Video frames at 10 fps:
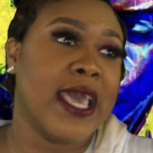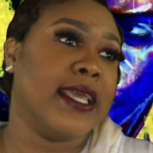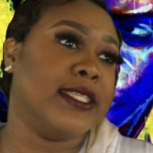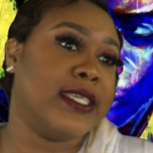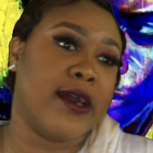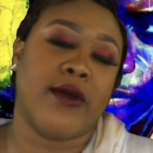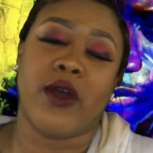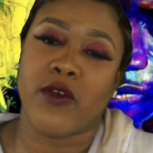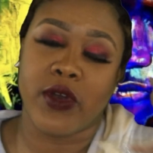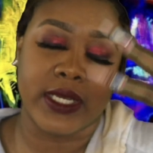And
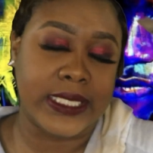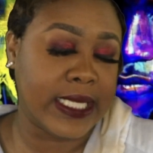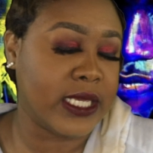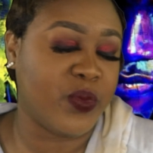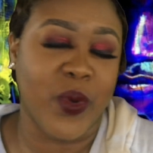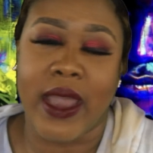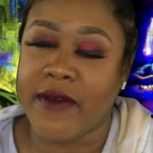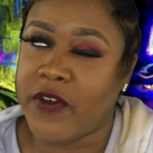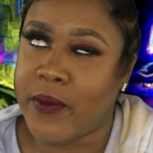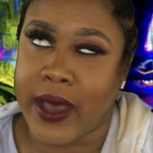so, of course, his
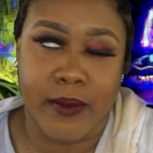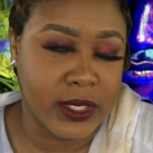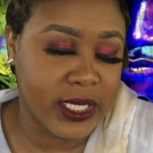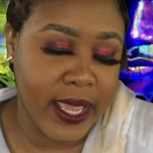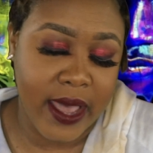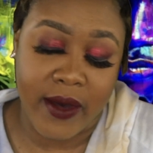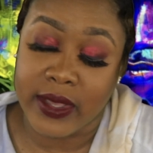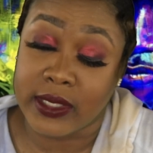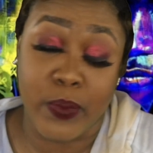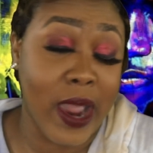pride for mama,
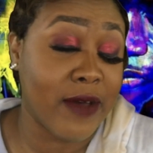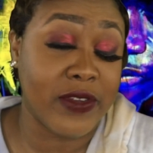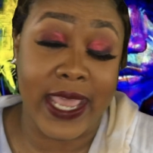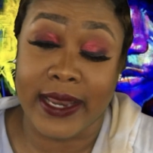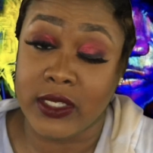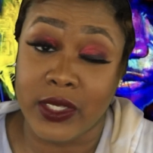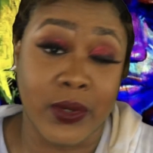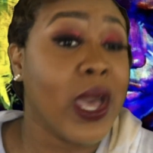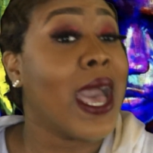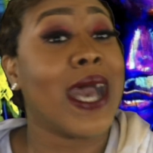child, his pride for daddy, too.